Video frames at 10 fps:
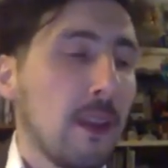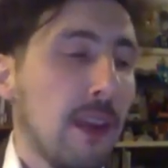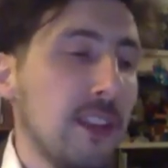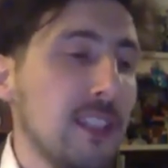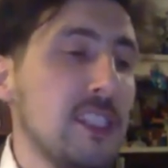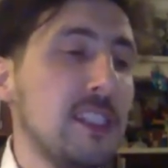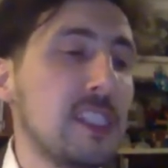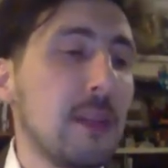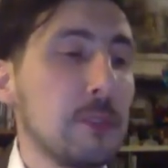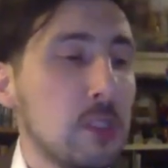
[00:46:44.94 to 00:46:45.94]
i think this this
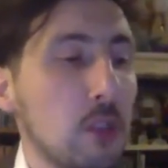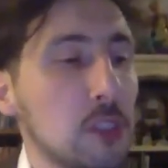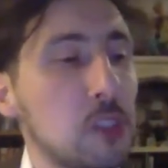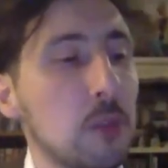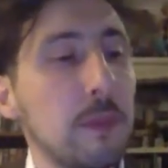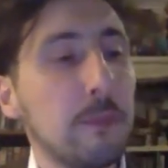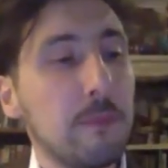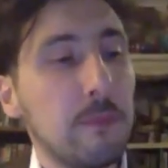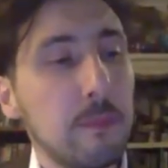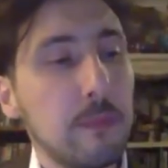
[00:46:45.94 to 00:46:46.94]
comes also
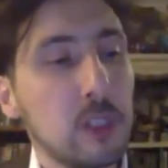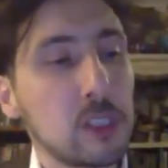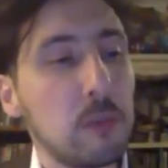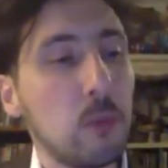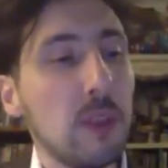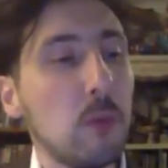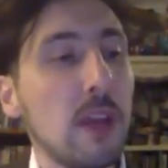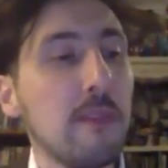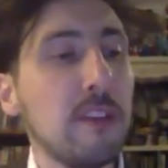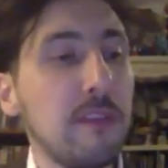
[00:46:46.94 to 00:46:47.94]
because we we
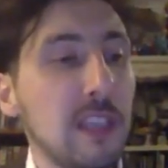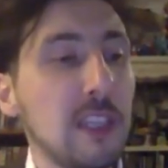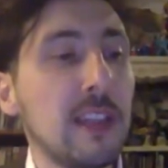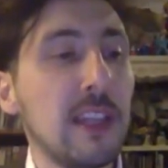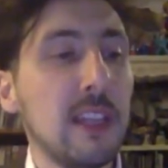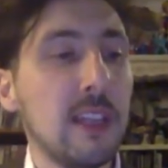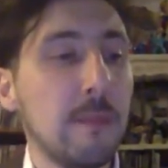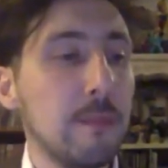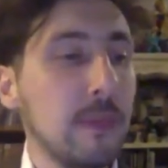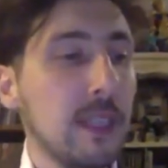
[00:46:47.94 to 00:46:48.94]
have the feeling that
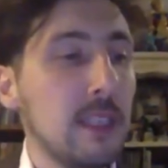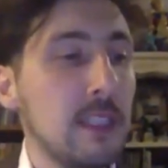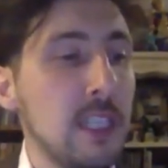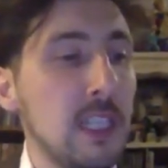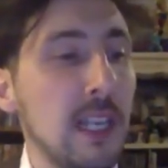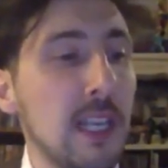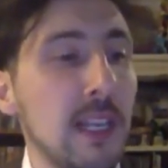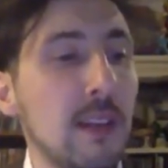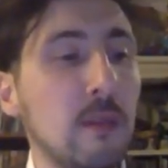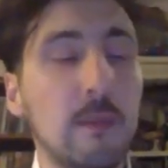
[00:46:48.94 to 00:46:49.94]
um, in
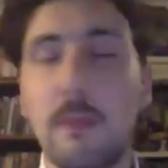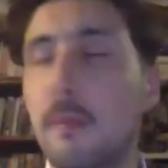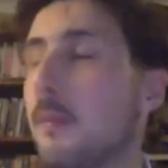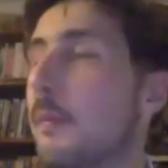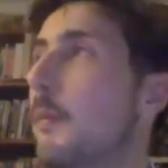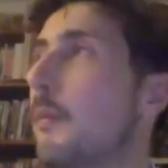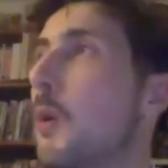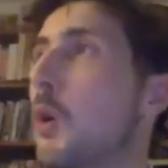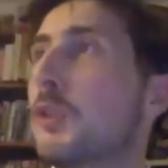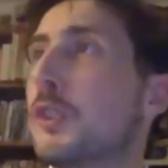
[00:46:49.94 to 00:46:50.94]
chile
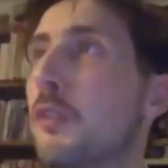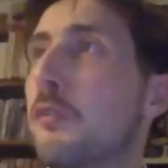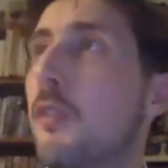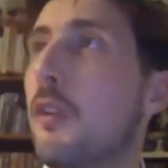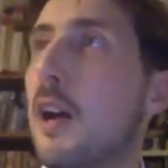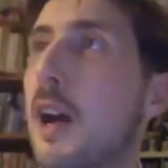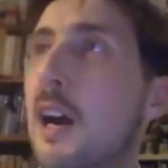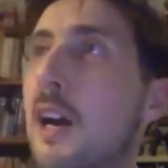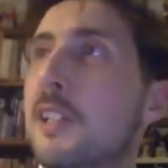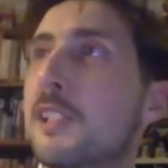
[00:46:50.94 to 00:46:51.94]
most of
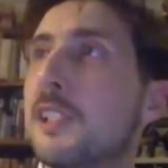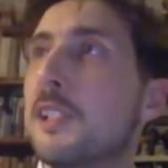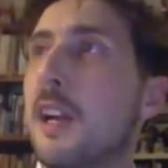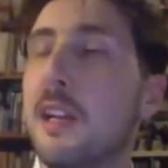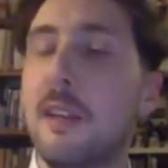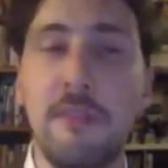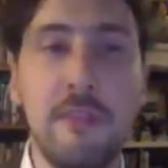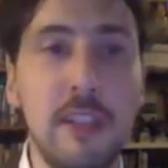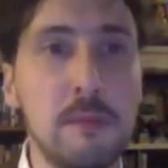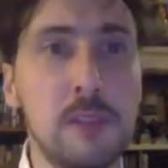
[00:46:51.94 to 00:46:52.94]
art and um,
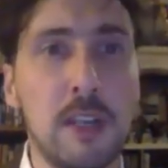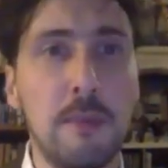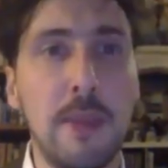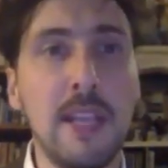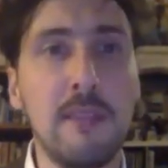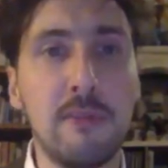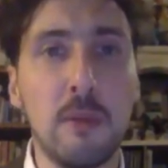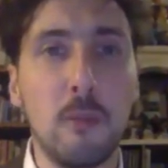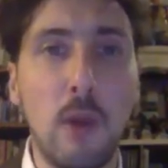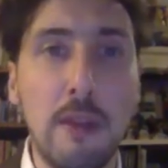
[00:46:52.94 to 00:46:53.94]
films are made
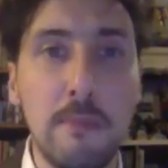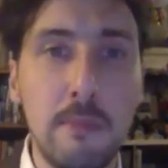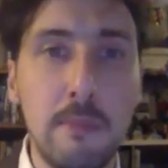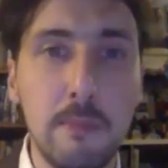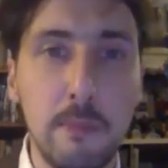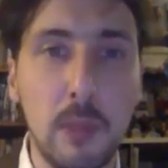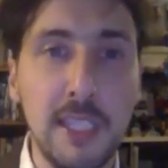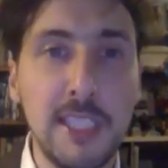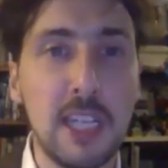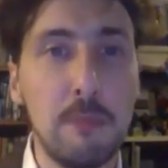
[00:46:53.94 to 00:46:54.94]
from one
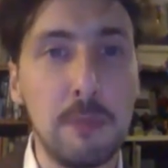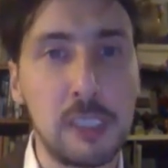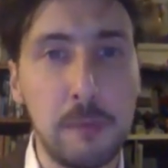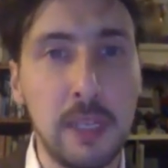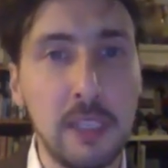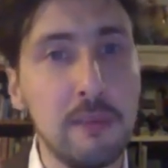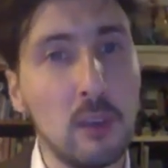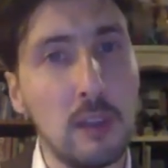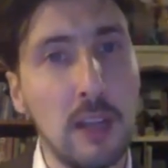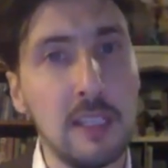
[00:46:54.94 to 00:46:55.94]
political perspective
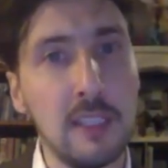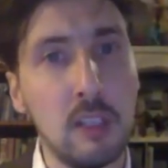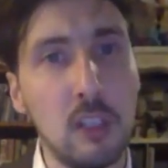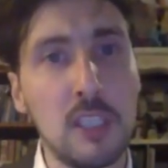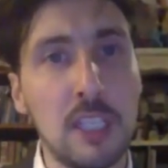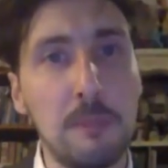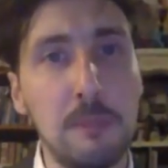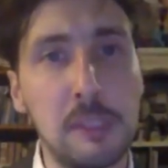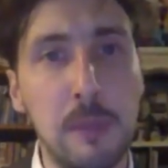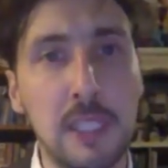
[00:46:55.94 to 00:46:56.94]
or ideological
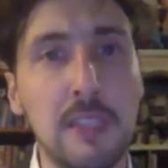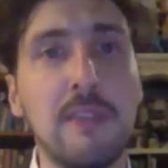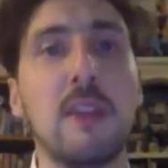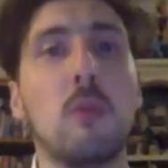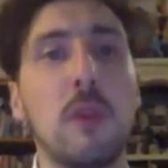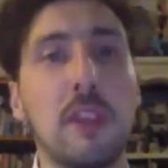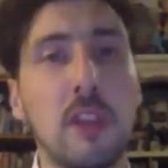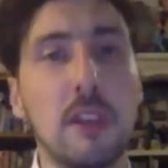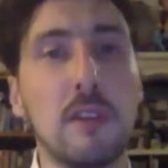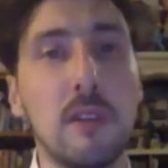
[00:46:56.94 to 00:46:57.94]
perspective and we thought